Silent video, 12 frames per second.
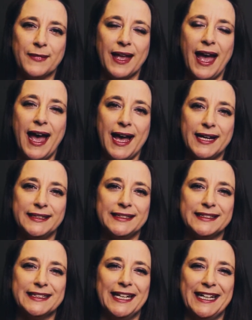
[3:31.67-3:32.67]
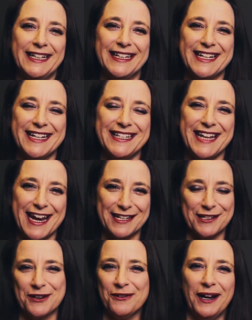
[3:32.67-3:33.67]
And it's
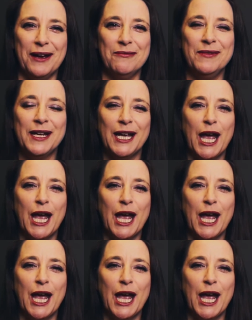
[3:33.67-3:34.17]
hexagram